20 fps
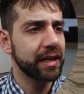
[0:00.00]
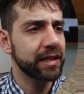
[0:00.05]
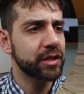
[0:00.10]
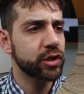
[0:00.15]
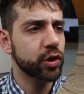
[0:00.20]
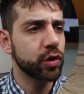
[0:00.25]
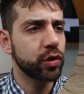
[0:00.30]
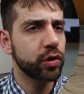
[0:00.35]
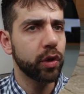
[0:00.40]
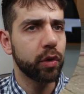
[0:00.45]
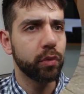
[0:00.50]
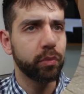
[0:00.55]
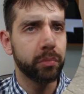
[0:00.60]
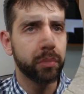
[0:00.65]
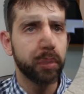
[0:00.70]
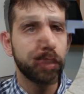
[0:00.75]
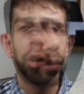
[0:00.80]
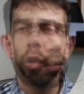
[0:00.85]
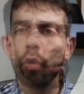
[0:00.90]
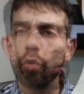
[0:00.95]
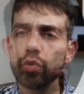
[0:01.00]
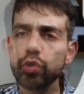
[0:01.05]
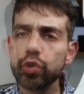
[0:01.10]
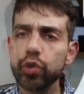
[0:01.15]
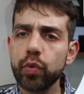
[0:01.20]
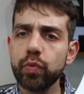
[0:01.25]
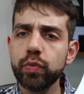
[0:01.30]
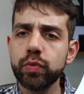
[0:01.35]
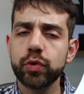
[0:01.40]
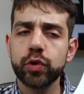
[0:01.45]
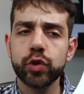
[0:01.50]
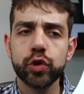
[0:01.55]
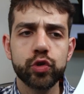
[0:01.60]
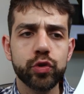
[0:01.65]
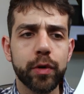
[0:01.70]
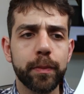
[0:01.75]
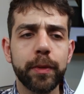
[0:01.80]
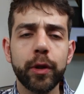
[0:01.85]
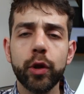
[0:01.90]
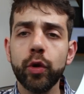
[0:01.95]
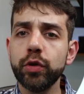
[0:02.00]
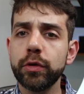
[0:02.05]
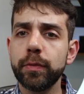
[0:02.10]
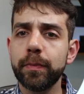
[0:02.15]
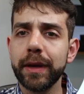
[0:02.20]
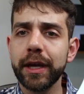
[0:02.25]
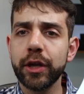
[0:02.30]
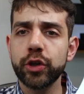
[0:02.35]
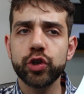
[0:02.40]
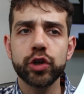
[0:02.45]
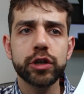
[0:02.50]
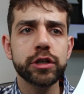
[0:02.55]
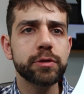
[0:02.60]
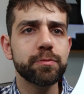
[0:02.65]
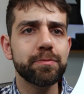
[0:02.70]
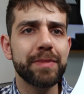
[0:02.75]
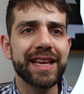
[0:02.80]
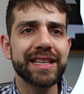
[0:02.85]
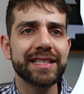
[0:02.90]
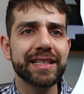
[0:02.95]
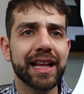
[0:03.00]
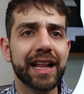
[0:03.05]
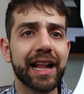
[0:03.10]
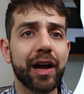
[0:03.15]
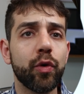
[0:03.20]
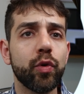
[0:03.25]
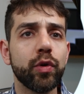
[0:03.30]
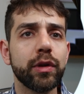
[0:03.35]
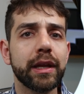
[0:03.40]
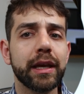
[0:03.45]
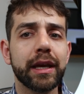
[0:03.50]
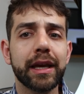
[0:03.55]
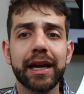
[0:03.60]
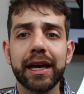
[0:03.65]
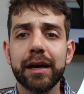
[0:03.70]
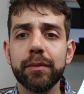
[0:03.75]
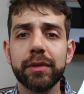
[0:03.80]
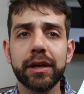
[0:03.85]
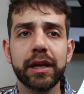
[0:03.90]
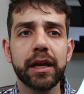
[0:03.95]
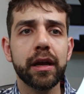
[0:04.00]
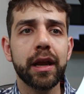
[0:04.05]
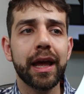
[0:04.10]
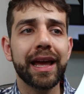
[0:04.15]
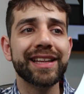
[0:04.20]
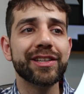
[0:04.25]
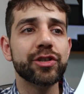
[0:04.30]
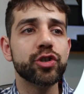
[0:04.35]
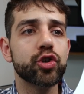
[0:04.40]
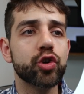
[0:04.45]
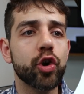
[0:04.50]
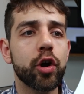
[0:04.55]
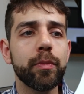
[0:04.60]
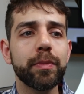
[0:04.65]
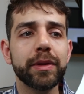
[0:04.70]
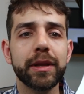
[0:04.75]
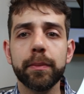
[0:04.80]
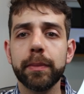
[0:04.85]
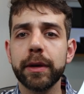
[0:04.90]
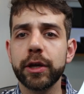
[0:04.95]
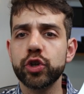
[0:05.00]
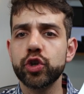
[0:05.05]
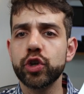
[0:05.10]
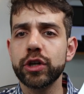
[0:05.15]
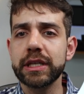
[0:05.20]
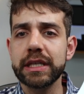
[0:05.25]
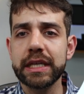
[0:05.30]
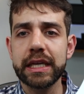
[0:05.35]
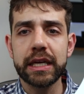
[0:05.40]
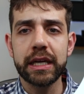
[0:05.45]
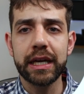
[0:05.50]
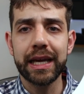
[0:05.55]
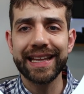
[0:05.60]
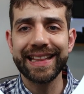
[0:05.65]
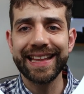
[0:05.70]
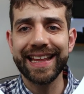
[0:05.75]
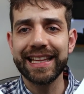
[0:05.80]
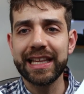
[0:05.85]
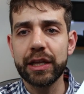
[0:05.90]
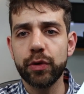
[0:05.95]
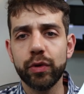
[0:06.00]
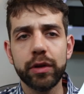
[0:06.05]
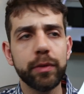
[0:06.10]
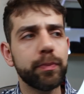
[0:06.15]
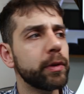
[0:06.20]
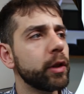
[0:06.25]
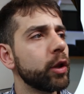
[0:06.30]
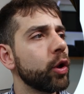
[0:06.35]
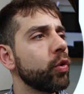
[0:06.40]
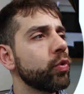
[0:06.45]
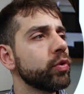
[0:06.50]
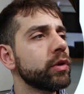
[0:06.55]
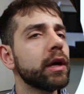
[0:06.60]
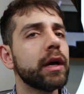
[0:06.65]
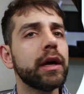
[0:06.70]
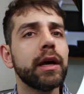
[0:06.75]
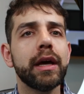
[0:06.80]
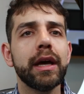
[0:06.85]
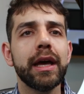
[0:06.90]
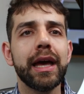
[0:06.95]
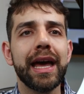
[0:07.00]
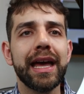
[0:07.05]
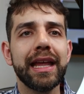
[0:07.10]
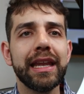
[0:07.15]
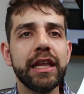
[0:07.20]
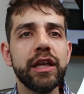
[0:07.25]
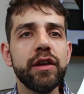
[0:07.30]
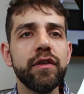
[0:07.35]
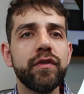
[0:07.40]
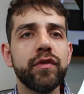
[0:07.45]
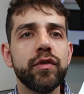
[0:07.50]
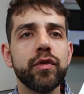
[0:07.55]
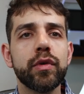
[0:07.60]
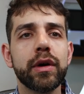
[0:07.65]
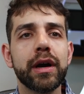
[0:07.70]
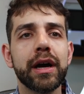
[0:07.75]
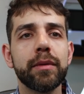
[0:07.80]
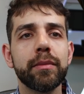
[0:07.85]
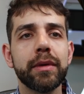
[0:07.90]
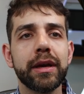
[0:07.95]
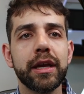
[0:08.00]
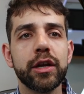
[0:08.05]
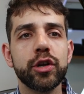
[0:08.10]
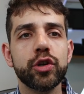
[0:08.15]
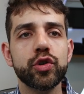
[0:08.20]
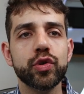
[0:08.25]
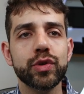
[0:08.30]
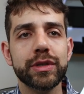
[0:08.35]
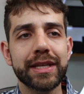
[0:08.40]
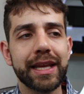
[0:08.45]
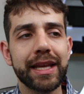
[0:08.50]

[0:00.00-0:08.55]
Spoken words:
that's going on. Also, to upload pictures, basically only come here and drop the picture here and then they will upload. And if you come here to